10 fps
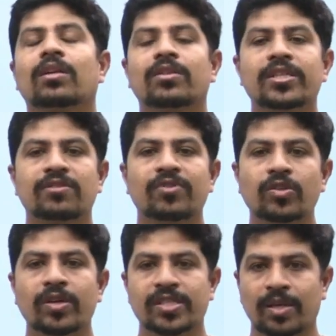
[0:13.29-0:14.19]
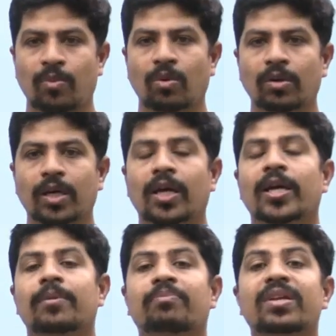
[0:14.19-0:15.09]
This video is about
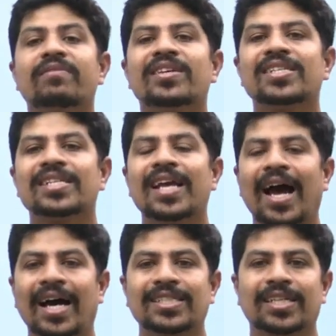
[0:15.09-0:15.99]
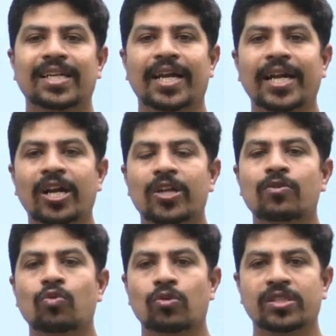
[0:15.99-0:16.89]
previously asked
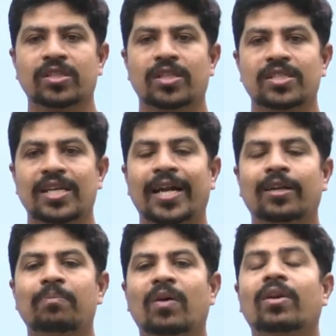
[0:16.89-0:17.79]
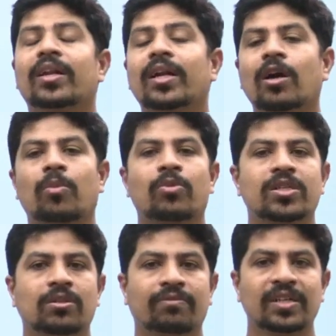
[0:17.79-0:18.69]
interview questions at Power Grid
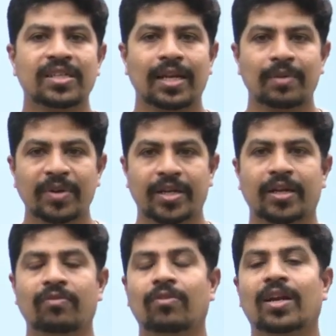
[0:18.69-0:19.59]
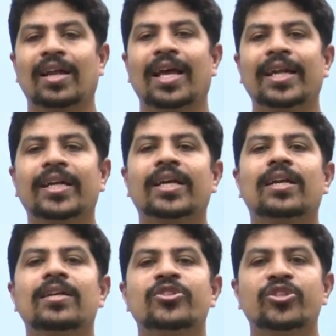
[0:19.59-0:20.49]
Corporation of India Limited for
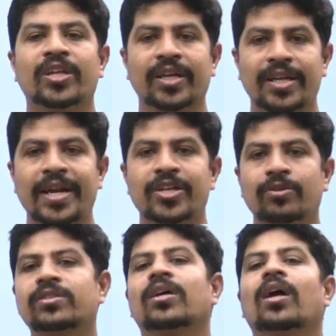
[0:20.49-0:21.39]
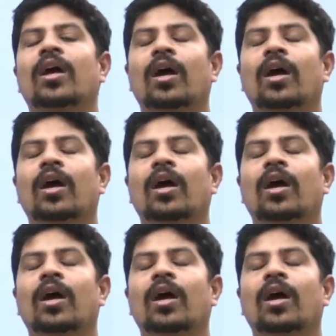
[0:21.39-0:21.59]
electrical engineering graduates